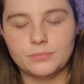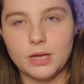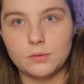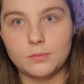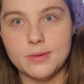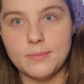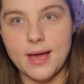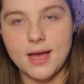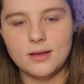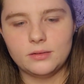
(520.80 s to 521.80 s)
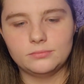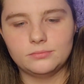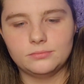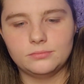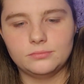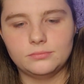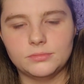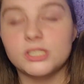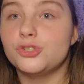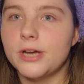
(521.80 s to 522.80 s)
I will be back,
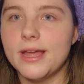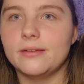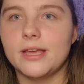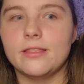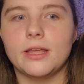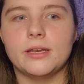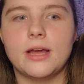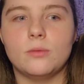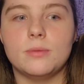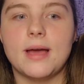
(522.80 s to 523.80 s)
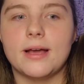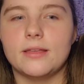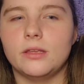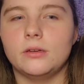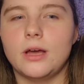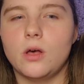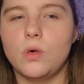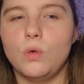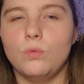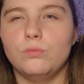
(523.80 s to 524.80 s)
this tray, and then I'll be back, and then
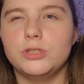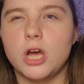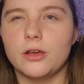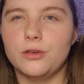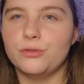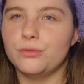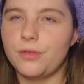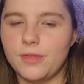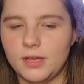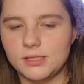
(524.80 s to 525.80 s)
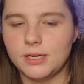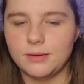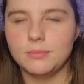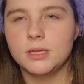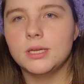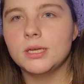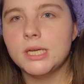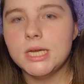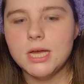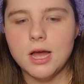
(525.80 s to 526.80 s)
I'll talk you through the things that
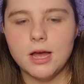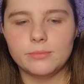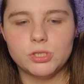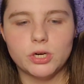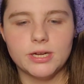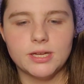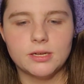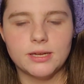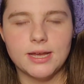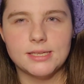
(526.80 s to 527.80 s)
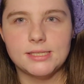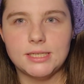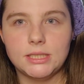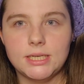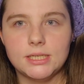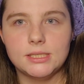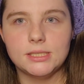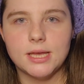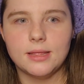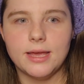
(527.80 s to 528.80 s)
I'm starting as
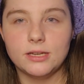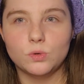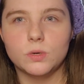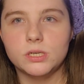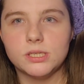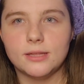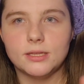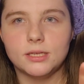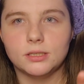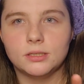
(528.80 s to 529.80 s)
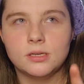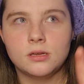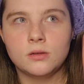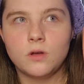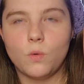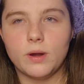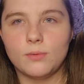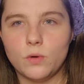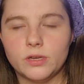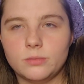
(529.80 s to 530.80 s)
seedlings and indoors, and then what
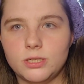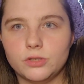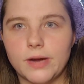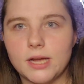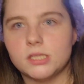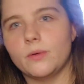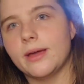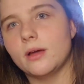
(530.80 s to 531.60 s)
I'm going to be direct sowing